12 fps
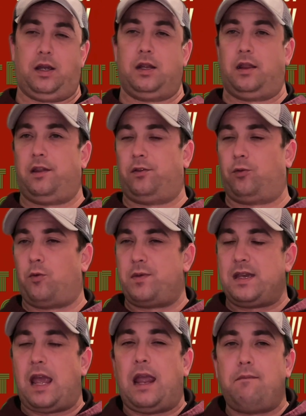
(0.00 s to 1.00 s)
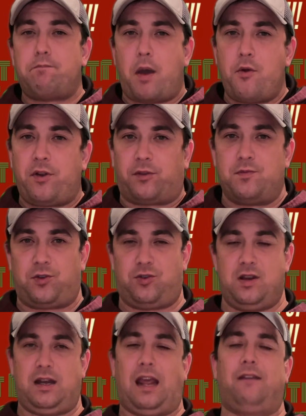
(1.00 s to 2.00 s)
This will be a bonus machine,
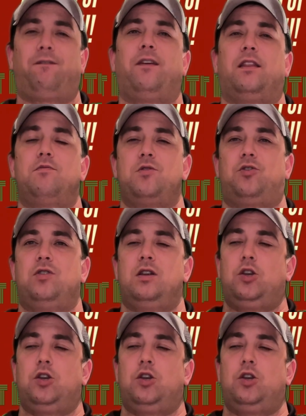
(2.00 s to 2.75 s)
a 5th machine.